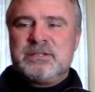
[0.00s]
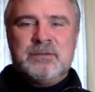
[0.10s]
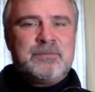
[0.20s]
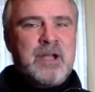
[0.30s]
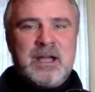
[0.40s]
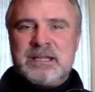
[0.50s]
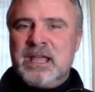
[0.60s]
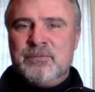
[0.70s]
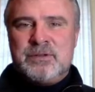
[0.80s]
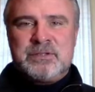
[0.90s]
If God
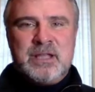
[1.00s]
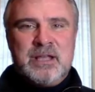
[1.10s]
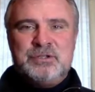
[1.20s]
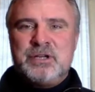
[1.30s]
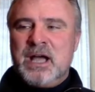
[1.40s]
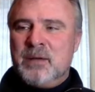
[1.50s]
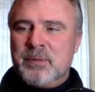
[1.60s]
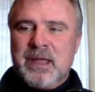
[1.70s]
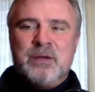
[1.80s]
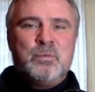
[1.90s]
gave us that
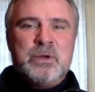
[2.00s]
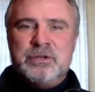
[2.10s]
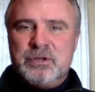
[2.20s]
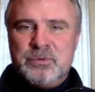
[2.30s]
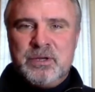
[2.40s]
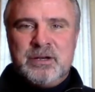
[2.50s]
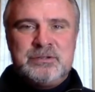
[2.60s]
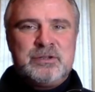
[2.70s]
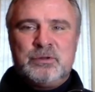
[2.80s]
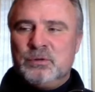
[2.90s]
job and we do it
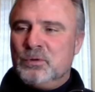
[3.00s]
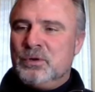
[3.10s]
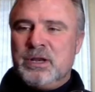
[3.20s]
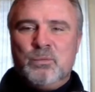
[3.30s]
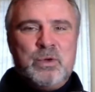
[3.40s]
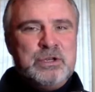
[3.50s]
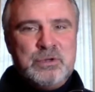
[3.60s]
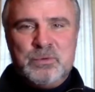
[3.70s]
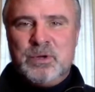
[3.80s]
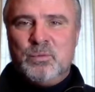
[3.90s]
unto the Lord and we
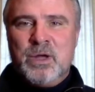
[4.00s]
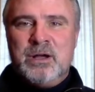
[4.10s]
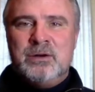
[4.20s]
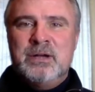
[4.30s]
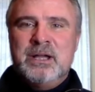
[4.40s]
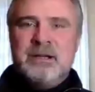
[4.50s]
do it well,